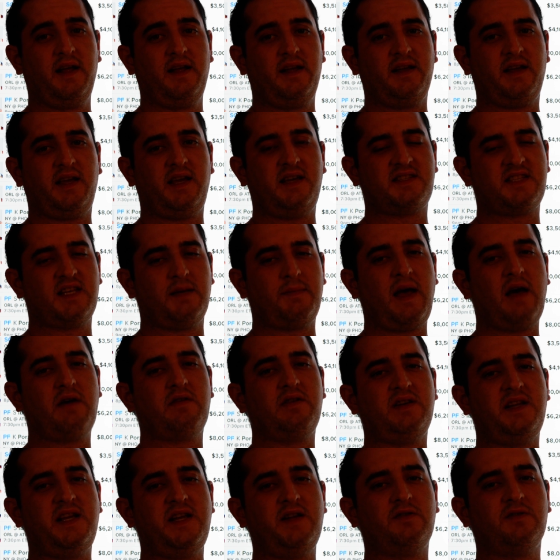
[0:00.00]
He
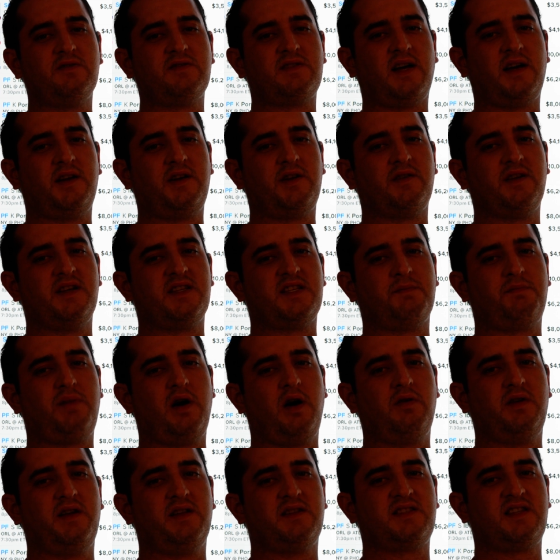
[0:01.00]
somehow needles under his
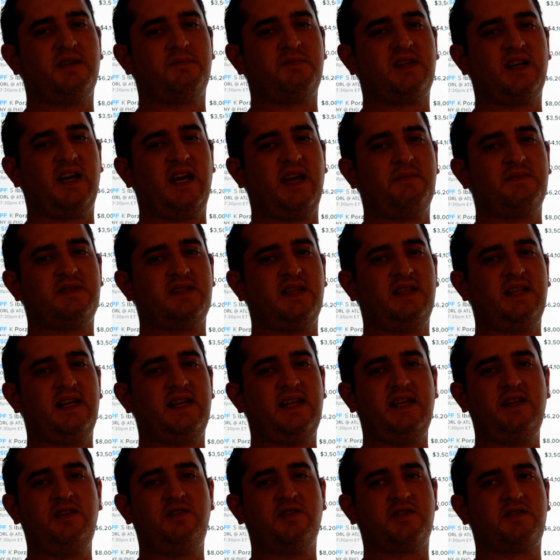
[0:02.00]
opponent sometimes, and then
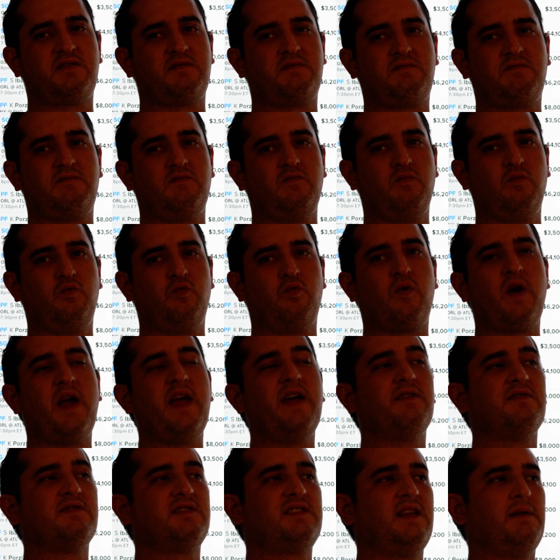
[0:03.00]
he just
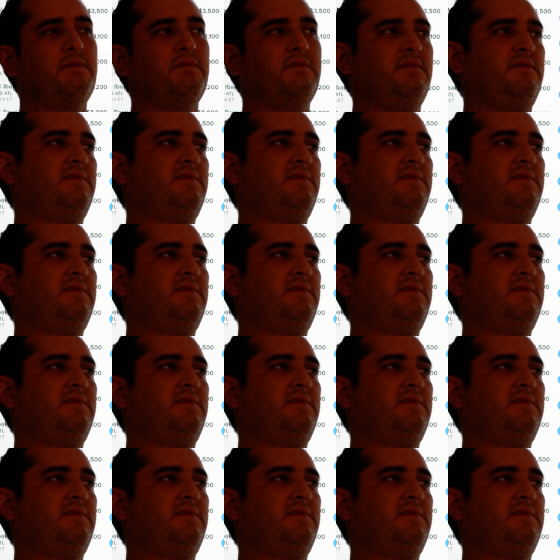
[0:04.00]
rails them